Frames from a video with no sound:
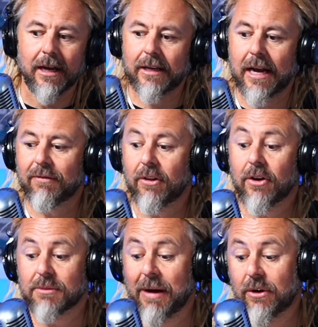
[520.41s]
And I've
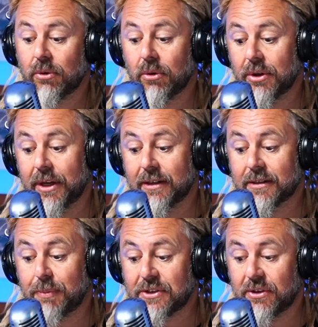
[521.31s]
lost my cool, and
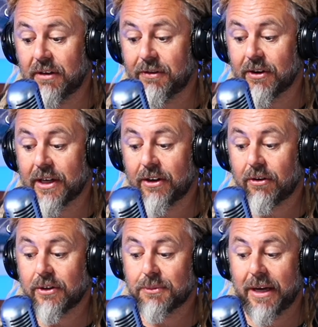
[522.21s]
especially if you're in
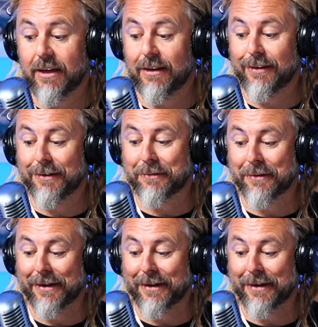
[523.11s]
Carlsbad and you